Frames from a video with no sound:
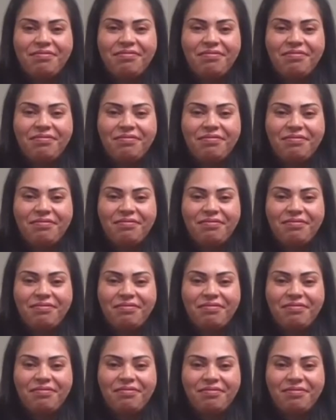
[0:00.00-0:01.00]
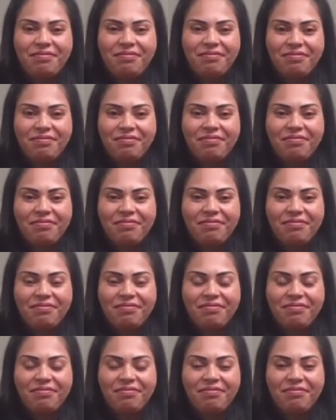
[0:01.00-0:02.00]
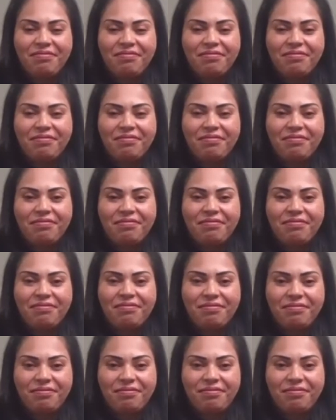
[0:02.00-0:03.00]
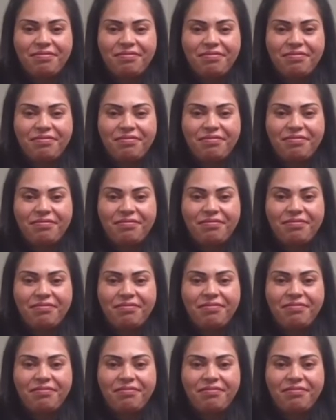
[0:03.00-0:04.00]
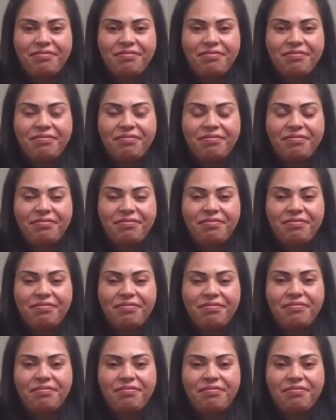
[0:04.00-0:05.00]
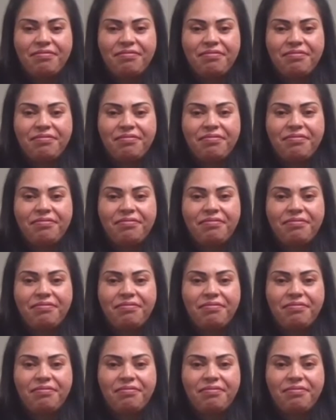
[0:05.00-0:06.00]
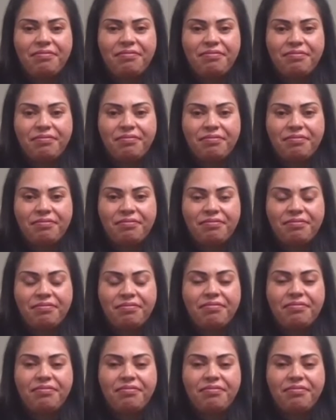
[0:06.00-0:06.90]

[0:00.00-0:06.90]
No words are spoken by the person on screen.